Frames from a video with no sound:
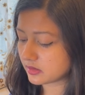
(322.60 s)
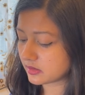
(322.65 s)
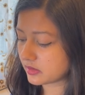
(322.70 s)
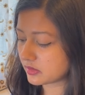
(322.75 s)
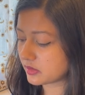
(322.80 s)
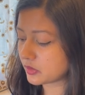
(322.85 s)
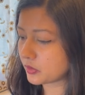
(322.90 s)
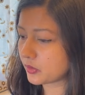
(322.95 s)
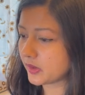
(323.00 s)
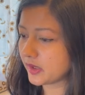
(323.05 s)

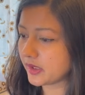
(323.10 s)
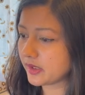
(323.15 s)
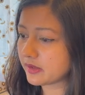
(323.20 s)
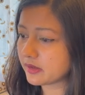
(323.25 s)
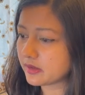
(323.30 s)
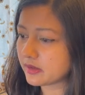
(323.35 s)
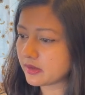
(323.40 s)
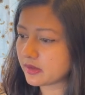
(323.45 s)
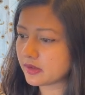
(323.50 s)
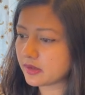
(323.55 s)
square,
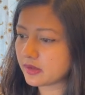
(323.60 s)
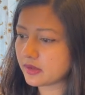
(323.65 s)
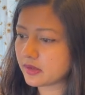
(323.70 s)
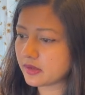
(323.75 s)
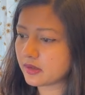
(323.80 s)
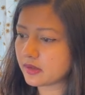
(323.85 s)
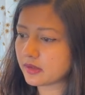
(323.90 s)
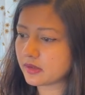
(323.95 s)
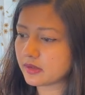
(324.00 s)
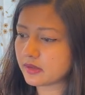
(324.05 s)

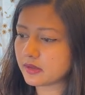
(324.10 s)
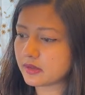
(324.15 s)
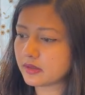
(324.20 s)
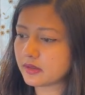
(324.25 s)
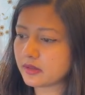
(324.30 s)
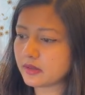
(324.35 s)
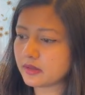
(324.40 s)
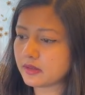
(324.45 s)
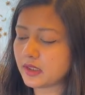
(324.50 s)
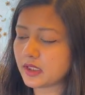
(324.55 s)

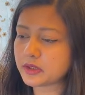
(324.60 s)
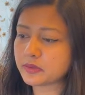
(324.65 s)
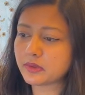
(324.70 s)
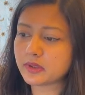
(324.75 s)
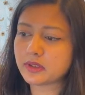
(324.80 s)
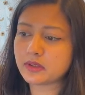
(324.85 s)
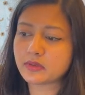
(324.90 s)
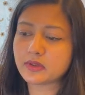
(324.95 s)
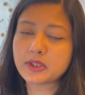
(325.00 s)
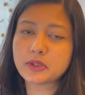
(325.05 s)
that's what
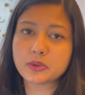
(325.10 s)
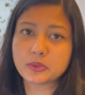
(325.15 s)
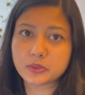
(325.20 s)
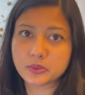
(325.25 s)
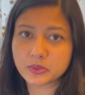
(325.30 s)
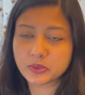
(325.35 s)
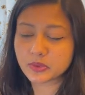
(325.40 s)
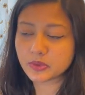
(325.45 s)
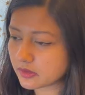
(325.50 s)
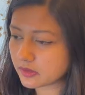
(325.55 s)
it will
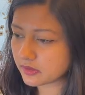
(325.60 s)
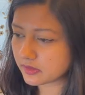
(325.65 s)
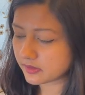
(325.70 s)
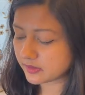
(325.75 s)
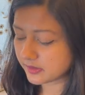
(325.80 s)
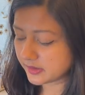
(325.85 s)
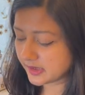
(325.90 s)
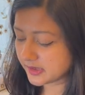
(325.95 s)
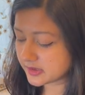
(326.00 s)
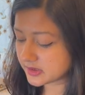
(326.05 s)
do.
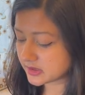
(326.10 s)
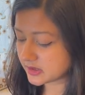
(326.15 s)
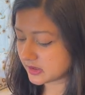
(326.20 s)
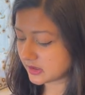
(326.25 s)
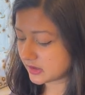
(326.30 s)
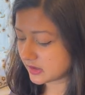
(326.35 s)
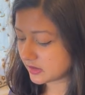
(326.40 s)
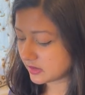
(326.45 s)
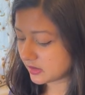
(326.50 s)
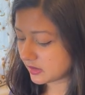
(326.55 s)
Let's
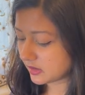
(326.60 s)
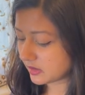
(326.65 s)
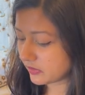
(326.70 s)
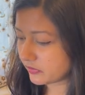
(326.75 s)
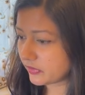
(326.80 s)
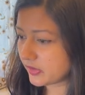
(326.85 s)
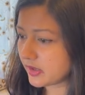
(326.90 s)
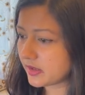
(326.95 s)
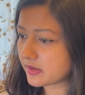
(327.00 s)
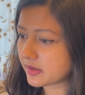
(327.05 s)
see.
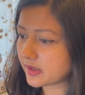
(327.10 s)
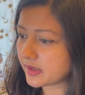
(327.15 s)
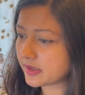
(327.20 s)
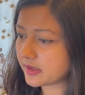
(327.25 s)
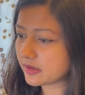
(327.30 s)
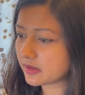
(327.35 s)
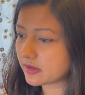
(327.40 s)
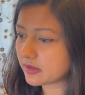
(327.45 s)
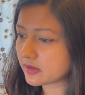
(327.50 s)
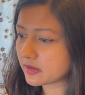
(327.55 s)
If I
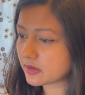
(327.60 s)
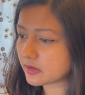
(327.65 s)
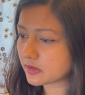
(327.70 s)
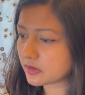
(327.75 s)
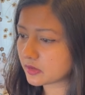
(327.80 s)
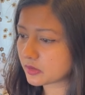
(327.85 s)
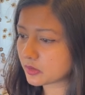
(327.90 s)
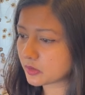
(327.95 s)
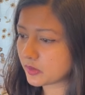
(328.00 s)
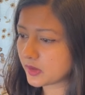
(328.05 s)
write
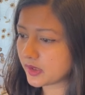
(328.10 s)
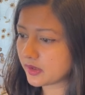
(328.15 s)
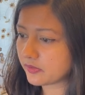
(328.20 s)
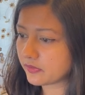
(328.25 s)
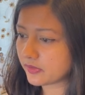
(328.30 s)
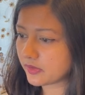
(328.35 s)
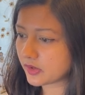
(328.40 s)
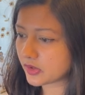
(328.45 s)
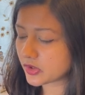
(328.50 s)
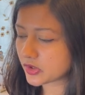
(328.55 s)
square
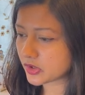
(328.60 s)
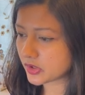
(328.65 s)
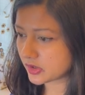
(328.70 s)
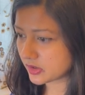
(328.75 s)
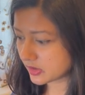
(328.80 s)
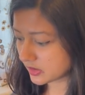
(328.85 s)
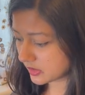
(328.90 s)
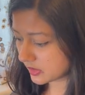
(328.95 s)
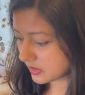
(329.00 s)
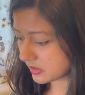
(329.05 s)

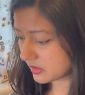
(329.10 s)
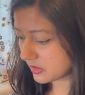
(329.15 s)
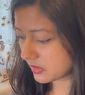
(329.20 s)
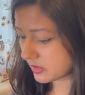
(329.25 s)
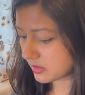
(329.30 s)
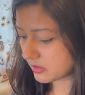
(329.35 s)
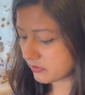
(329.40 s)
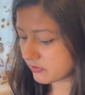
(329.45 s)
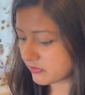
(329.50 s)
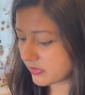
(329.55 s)
function
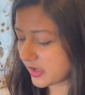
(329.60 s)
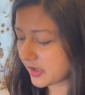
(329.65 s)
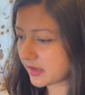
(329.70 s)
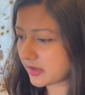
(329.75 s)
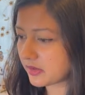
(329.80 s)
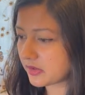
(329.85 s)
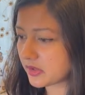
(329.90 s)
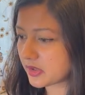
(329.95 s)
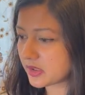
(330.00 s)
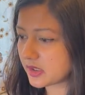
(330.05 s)

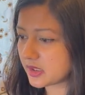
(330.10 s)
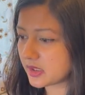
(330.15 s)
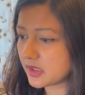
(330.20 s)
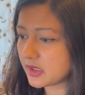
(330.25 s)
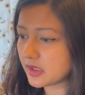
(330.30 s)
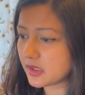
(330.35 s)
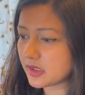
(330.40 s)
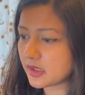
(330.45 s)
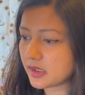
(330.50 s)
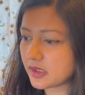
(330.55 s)
bracket
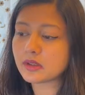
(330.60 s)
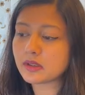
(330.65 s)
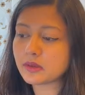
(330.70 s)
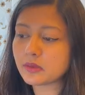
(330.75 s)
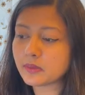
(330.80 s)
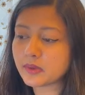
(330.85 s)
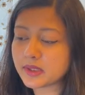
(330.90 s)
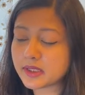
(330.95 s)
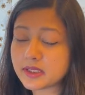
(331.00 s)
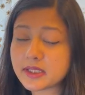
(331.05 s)
3,
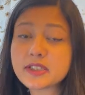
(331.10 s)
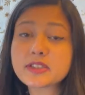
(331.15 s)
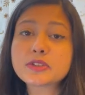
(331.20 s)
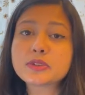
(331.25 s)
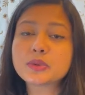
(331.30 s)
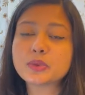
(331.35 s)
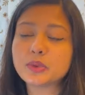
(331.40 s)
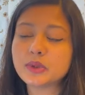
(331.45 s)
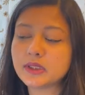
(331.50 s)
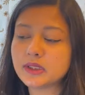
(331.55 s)
what it is
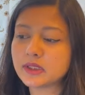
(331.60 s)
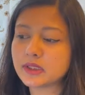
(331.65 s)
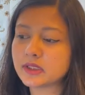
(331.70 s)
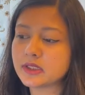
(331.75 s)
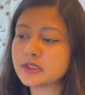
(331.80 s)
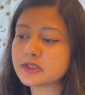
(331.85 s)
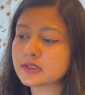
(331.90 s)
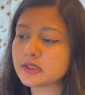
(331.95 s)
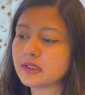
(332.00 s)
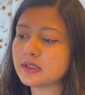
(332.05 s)
doing
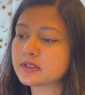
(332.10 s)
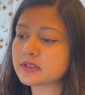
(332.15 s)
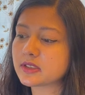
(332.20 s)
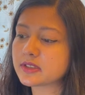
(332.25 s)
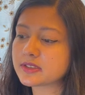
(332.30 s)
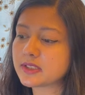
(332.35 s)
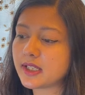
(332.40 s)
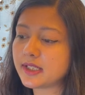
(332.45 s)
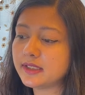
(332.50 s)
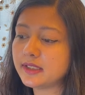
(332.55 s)
is it's
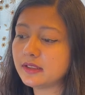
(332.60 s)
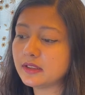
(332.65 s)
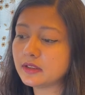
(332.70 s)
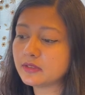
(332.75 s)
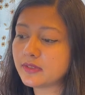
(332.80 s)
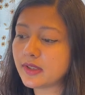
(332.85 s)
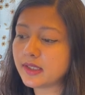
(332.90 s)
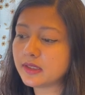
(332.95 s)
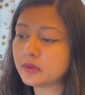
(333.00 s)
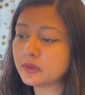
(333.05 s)
assigning the
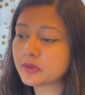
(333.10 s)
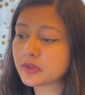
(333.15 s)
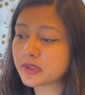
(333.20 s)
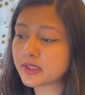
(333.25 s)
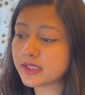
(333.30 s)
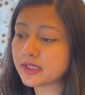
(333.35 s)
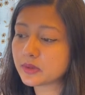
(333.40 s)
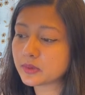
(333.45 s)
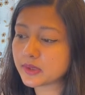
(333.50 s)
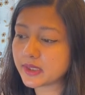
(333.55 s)
value
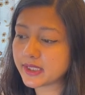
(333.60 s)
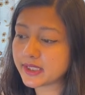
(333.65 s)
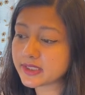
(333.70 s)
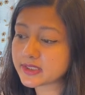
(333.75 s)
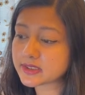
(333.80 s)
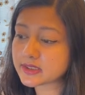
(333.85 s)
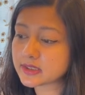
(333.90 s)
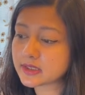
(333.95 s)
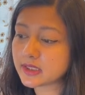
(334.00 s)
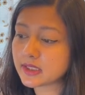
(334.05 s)
3 to
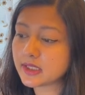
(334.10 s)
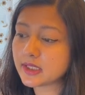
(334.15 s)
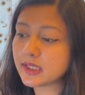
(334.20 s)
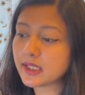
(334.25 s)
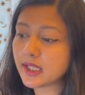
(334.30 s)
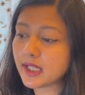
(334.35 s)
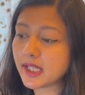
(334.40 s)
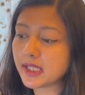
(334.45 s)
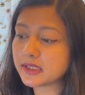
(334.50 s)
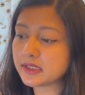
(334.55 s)
x,
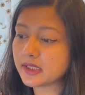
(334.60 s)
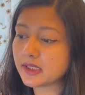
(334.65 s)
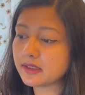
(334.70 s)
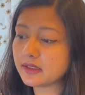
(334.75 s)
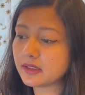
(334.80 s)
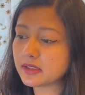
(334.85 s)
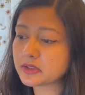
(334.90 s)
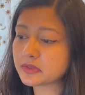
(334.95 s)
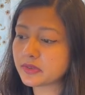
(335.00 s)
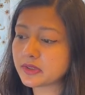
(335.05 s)
and then
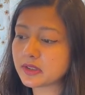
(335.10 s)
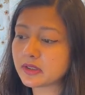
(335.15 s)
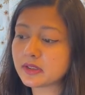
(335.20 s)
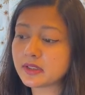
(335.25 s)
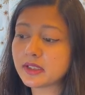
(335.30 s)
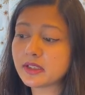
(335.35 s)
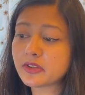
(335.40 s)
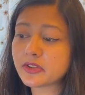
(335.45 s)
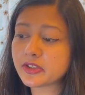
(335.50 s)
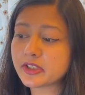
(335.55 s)
it's
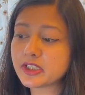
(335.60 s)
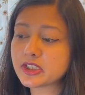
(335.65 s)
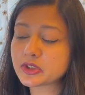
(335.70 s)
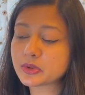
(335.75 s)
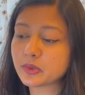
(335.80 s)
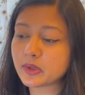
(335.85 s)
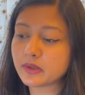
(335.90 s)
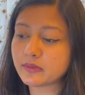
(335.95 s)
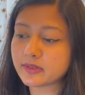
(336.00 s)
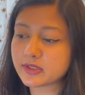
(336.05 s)
returning 3
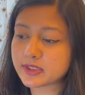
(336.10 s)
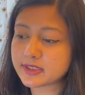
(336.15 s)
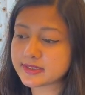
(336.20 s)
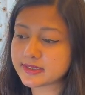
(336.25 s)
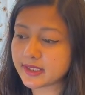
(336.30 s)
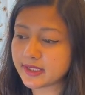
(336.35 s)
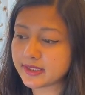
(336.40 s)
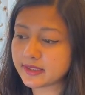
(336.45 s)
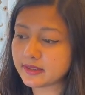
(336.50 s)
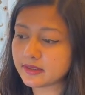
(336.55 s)
square, which is
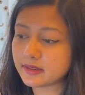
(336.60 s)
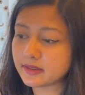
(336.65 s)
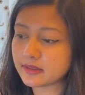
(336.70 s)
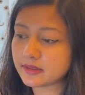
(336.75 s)
9.